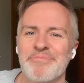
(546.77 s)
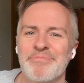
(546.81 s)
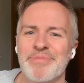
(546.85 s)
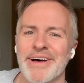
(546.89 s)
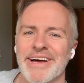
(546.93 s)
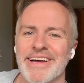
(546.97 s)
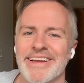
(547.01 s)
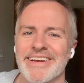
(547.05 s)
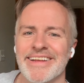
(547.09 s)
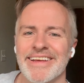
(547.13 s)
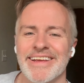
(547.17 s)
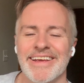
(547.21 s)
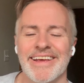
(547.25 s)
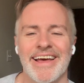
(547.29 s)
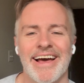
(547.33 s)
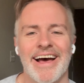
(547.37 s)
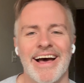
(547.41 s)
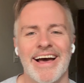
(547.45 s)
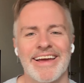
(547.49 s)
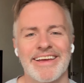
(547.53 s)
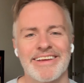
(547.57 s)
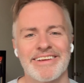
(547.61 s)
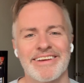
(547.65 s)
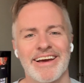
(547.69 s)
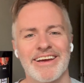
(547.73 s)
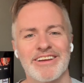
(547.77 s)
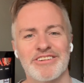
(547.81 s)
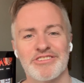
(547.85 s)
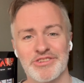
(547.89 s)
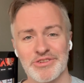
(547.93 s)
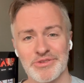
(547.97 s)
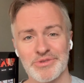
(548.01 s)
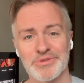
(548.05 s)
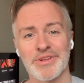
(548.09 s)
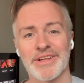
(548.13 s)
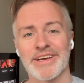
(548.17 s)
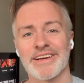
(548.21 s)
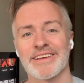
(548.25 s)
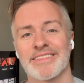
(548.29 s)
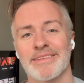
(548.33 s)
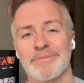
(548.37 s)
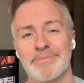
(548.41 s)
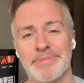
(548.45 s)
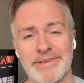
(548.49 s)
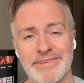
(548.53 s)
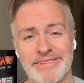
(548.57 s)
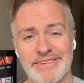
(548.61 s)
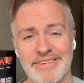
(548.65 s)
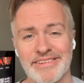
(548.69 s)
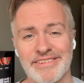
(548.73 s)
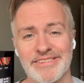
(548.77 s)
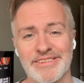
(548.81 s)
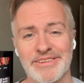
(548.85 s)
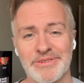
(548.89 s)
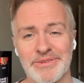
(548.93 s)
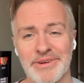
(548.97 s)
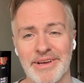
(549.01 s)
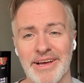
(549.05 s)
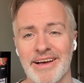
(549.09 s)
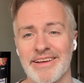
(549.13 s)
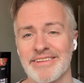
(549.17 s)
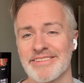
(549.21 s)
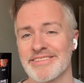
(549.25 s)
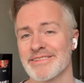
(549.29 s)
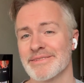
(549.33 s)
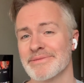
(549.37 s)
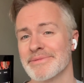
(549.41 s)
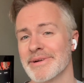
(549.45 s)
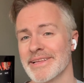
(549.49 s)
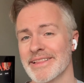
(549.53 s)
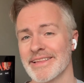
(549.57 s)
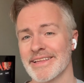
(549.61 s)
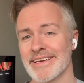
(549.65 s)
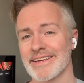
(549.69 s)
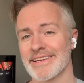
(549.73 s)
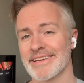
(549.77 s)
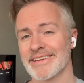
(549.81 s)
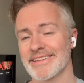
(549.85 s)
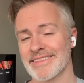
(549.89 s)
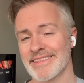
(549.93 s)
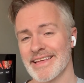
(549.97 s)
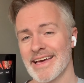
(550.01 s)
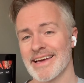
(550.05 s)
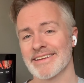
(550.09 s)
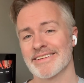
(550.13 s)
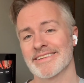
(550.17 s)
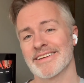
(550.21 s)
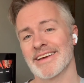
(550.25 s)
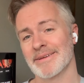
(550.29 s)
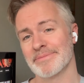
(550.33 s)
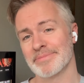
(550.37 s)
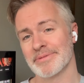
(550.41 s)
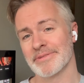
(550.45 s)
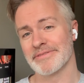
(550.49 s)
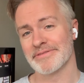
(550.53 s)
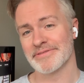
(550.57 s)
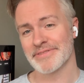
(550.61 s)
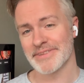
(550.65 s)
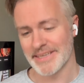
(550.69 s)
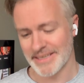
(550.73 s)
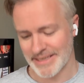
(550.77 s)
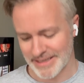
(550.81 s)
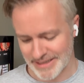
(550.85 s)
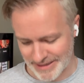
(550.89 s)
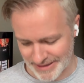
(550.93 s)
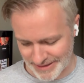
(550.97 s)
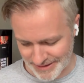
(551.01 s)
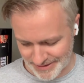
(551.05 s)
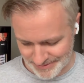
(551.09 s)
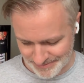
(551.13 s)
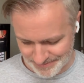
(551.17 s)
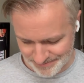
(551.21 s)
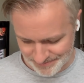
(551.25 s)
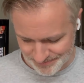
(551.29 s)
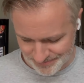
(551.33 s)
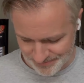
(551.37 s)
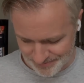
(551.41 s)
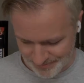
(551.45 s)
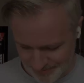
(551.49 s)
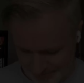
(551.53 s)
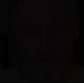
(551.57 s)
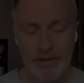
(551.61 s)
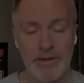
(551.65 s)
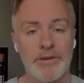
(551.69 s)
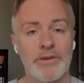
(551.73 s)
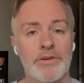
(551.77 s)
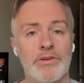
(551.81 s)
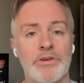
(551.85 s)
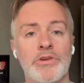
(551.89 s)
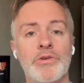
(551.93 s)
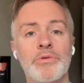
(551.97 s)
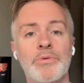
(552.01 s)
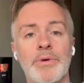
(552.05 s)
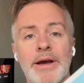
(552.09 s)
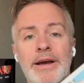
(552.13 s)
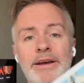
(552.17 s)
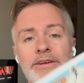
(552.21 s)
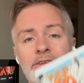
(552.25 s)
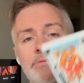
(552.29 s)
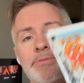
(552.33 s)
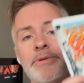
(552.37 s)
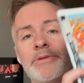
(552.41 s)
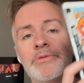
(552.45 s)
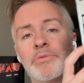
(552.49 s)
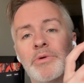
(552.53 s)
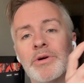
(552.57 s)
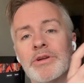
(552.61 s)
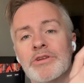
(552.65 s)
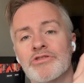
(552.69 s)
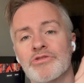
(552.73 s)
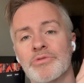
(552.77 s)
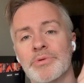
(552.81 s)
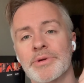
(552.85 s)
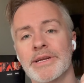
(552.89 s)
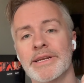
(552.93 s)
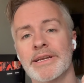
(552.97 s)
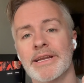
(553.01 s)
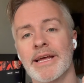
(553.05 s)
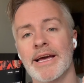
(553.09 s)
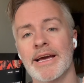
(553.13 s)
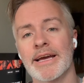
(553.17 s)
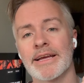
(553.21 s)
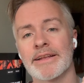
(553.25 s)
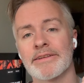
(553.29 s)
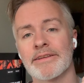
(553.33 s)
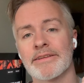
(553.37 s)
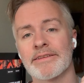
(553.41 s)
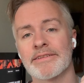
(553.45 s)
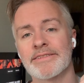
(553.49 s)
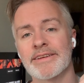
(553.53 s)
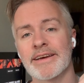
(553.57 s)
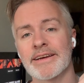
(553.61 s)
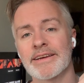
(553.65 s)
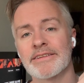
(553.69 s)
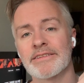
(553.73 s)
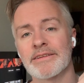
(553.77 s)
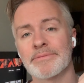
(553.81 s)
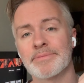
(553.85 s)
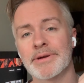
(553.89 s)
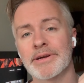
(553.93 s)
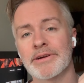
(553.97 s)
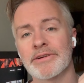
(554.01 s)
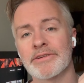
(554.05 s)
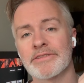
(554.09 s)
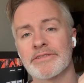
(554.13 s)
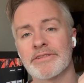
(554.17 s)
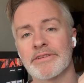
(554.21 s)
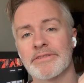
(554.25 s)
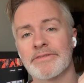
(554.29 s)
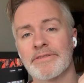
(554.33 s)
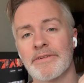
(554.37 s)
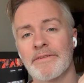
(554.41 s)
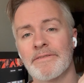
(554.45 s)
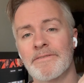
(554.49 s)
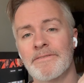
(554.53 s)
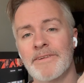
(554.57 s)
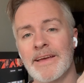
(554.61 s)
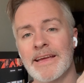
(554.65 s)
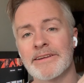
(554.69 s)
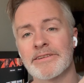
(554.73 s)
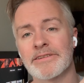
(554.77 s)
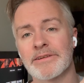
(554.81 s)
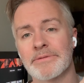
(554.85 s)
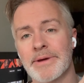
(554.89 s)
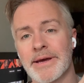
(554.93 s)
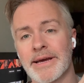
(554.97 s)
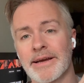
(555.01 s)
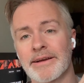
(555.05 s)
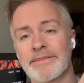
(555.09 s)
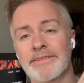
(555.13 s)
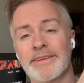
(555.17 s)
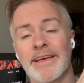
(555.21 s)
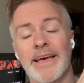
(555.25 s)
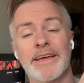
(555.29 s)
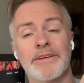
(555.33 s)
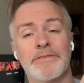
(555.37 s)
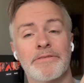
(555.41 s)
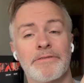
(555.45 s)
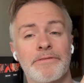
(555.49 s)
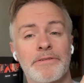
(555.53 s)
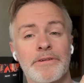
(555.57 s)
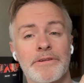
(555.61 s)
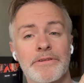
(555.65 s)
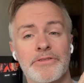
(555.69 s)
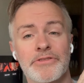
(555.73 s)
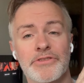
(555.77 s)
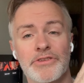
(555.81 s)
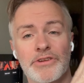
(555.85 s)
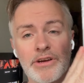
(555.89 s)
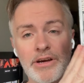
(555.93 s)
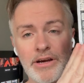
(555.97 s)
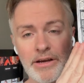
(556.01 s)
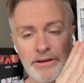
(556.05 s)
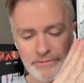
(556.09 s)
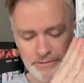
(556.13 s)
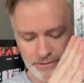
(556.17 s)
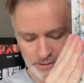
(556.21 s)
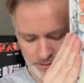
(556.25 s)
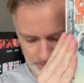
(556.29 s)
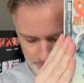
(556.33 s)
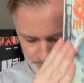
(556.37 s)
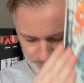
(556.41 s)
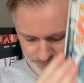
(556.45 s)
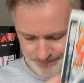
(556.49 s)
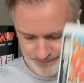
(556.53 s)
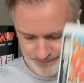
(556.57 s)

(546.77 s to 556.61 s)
but I, I do like the business suit costume. I like that type of key. New X-Men 129, second appearance of Fantomex, and first cover.